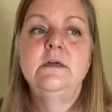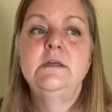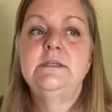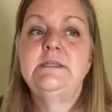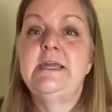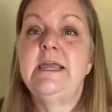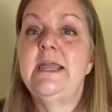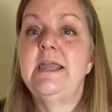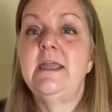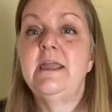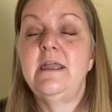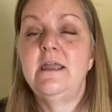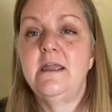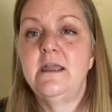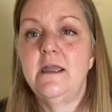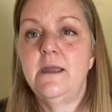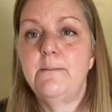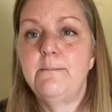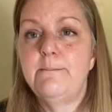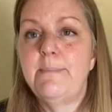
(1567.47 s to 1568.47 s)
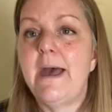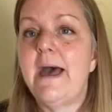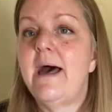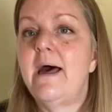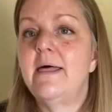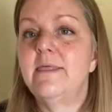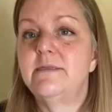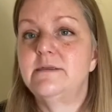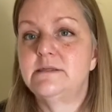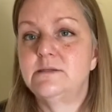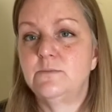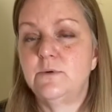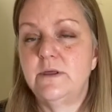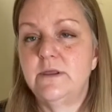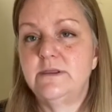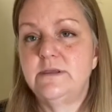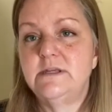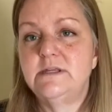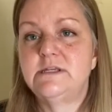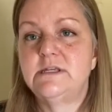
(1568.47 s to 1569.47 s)
taking baths
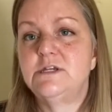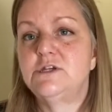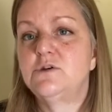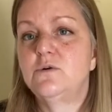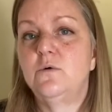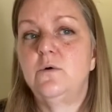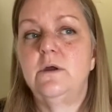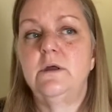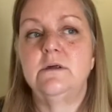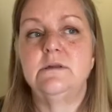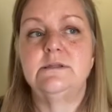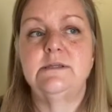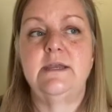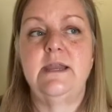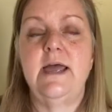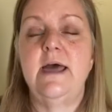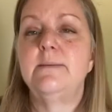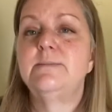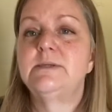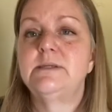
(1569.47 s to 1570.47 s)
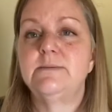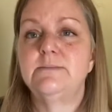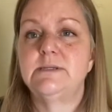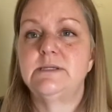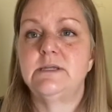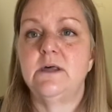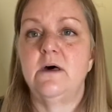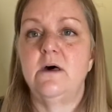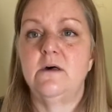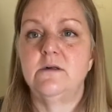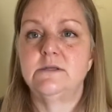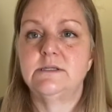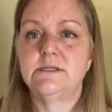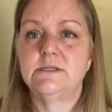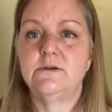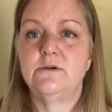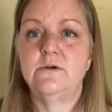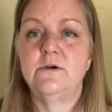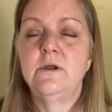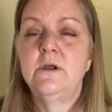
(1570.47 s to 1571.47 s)
with essential oils and Epsom salts,
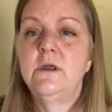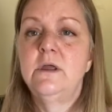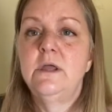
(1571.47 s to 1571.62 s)
or